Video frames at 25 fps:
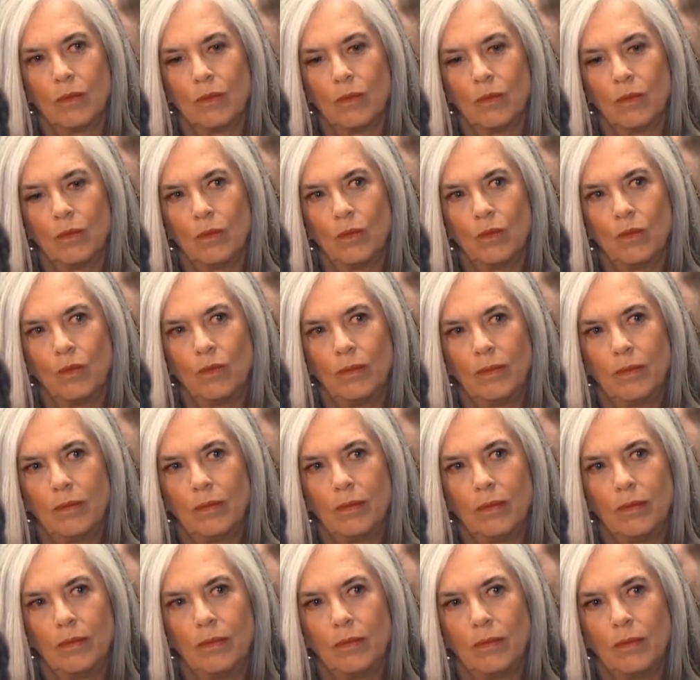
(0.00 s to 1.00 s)

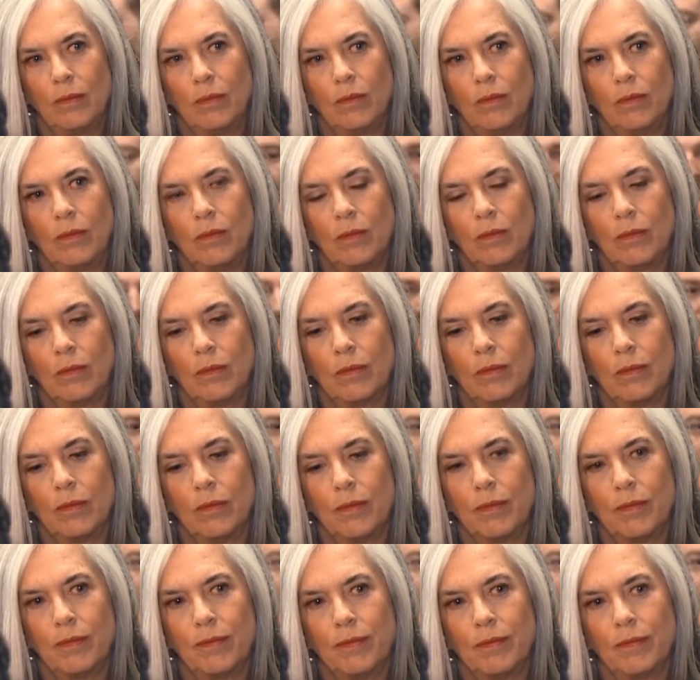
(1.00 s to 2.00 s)

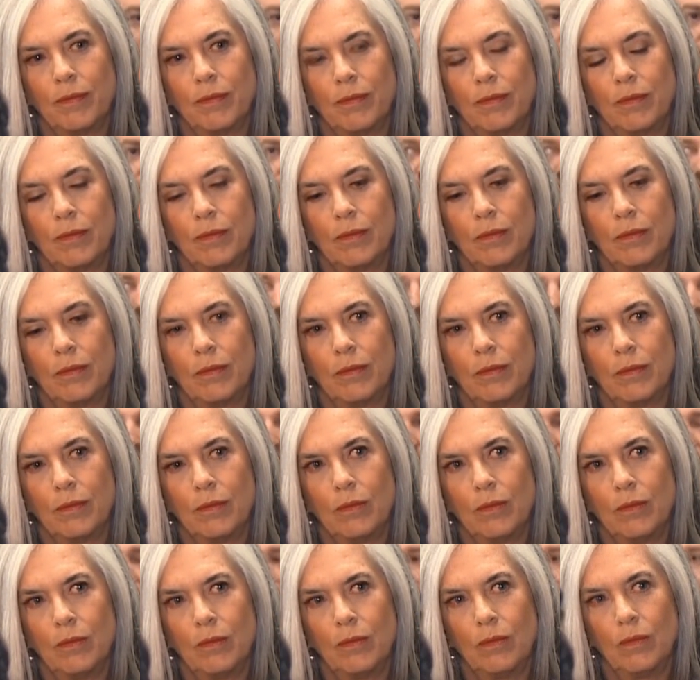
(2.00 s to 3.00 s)

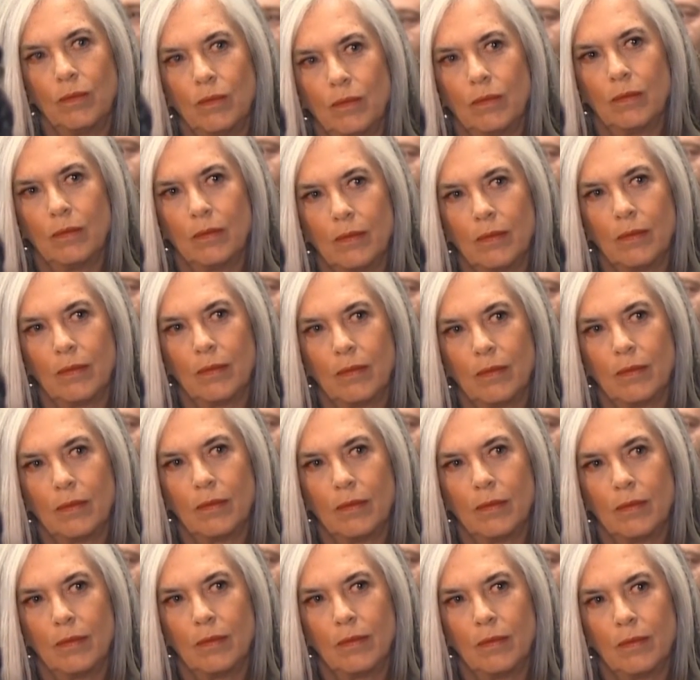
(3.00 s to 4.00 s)

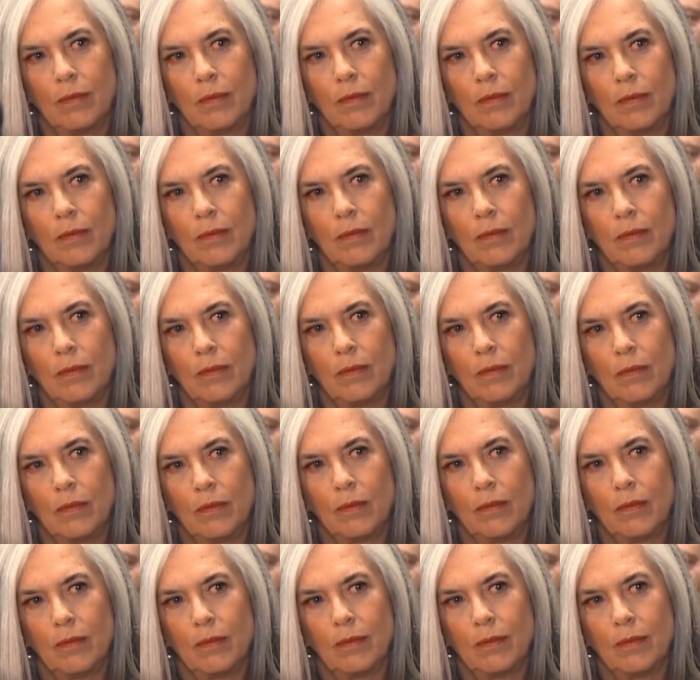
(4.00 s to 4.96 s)
[no speech]